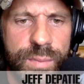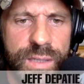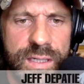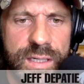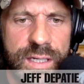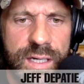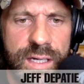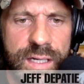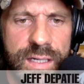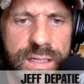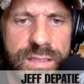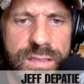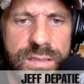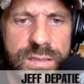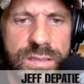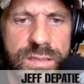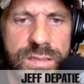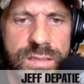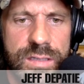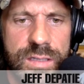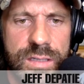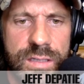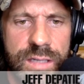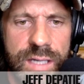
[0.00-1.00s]

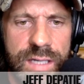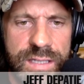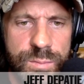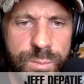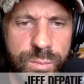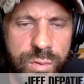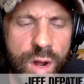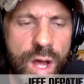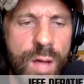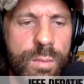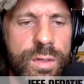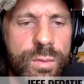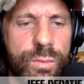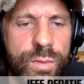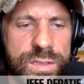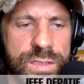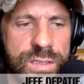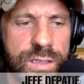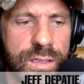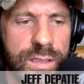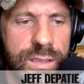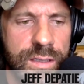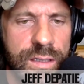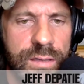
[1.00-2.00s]
because that's probably
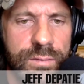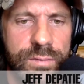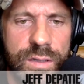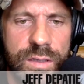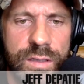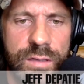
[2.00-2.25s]
what's going to give